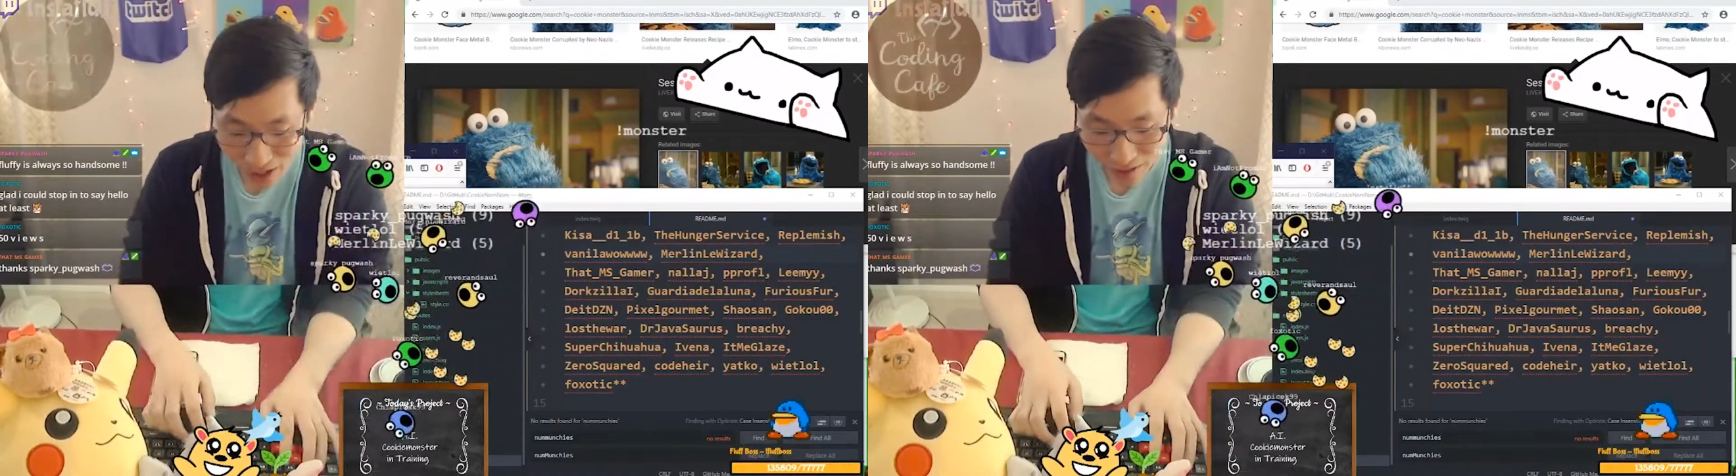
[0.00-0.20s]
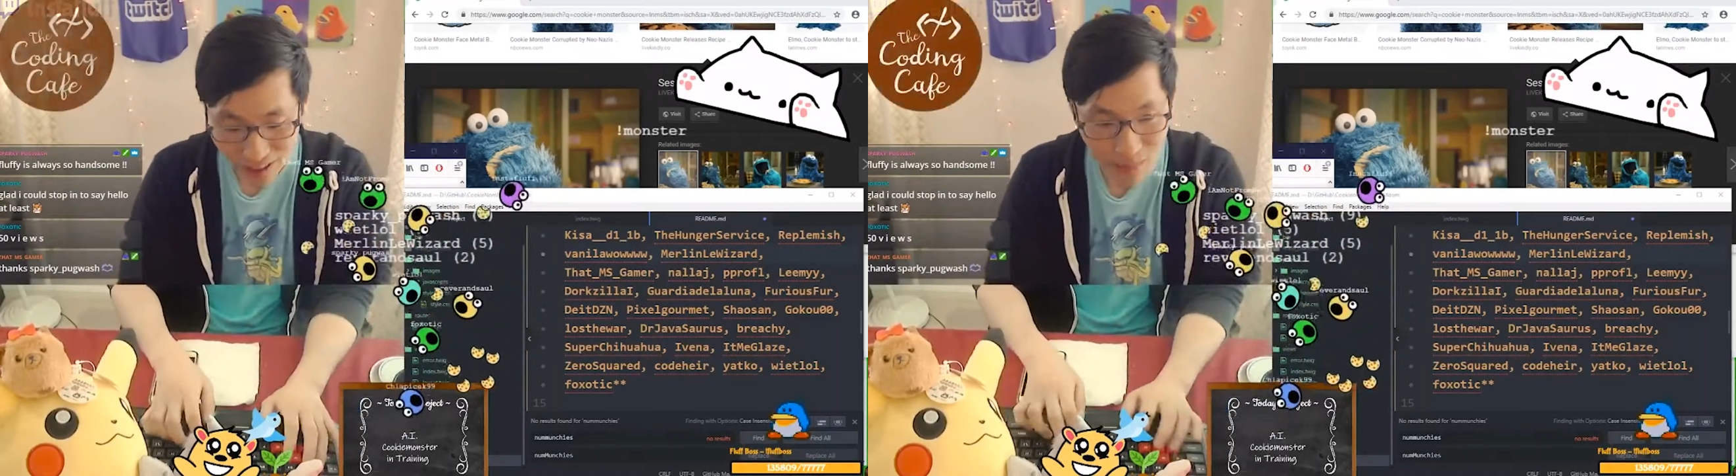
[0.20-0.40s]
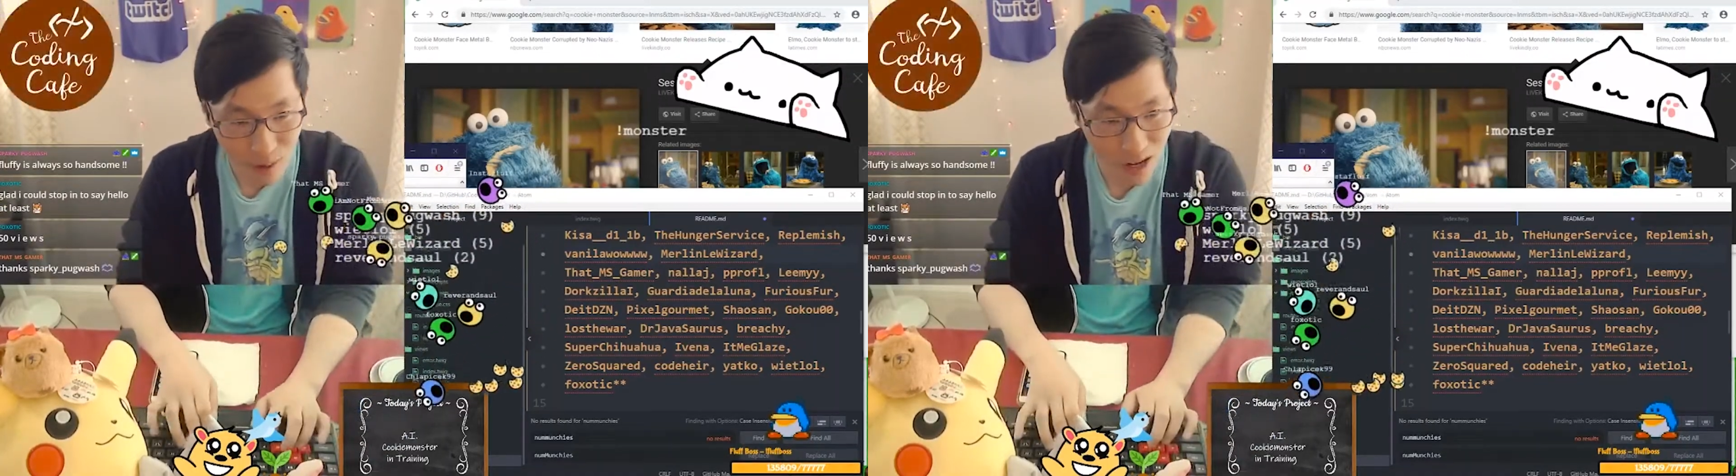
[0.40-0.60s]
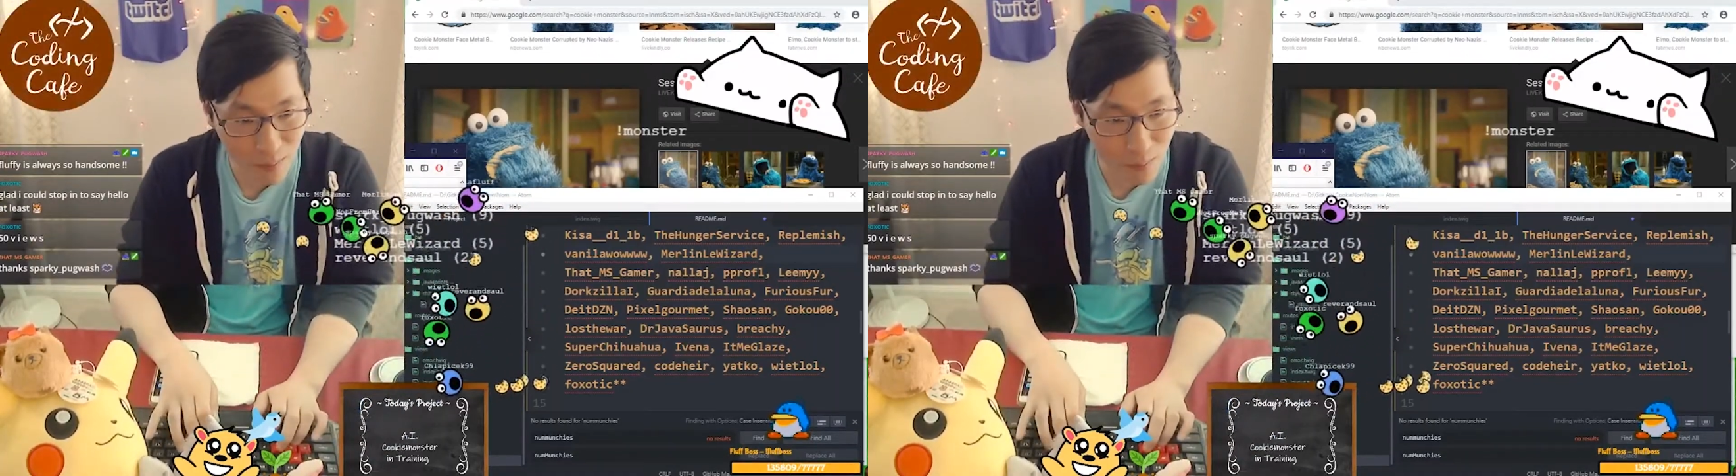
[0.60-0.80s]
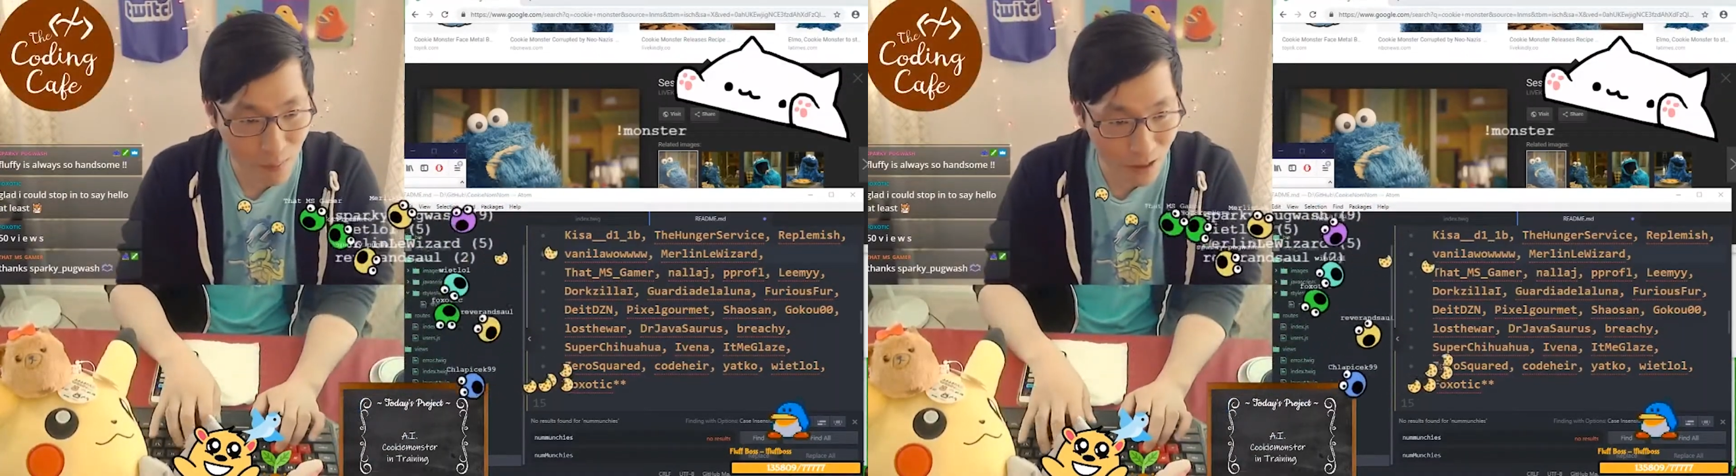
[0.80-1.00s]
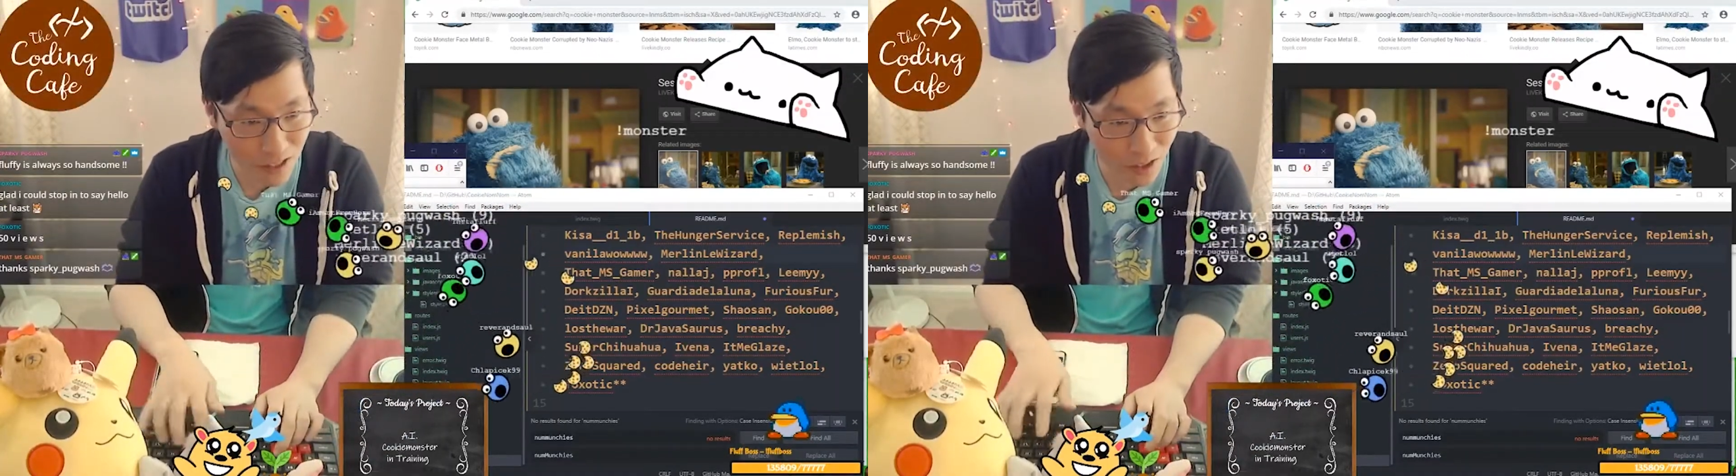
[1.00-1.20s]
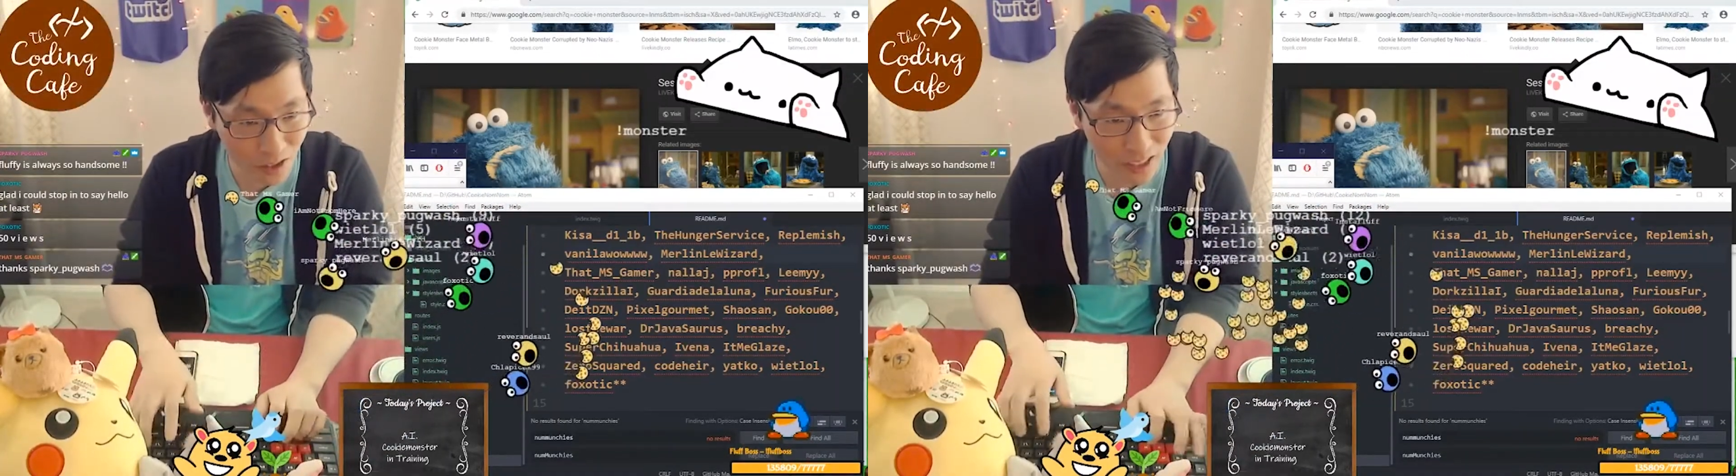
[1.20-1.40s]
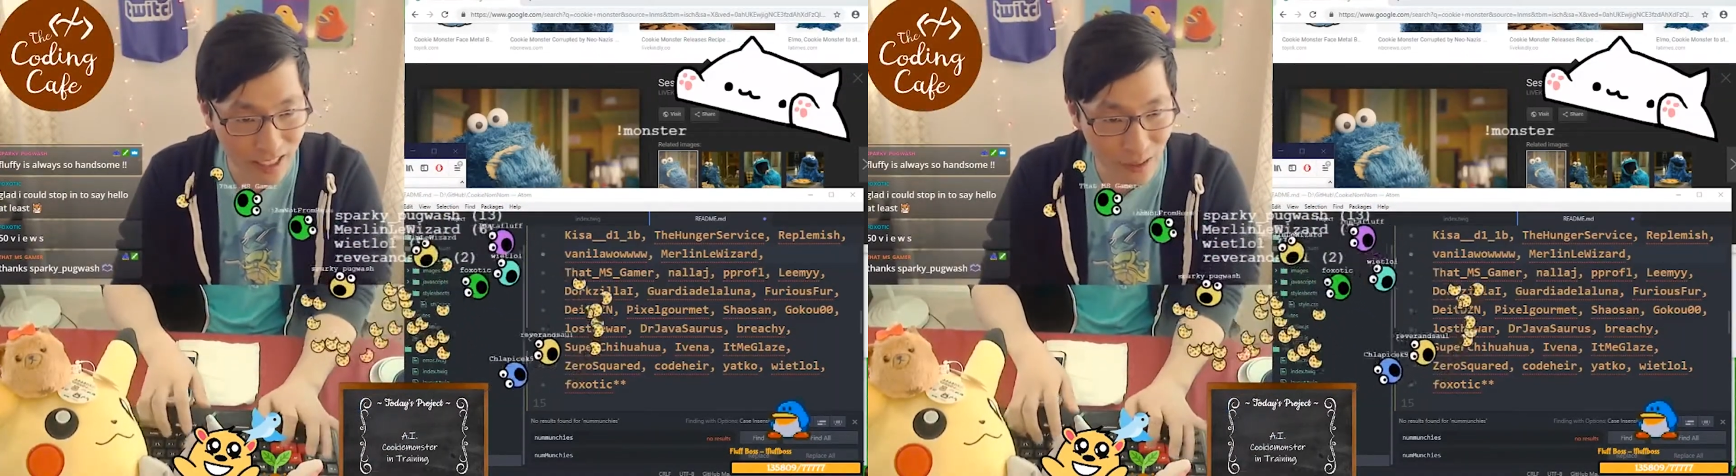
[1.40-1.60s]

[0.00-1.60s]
Let's spawn a bunch of cookies at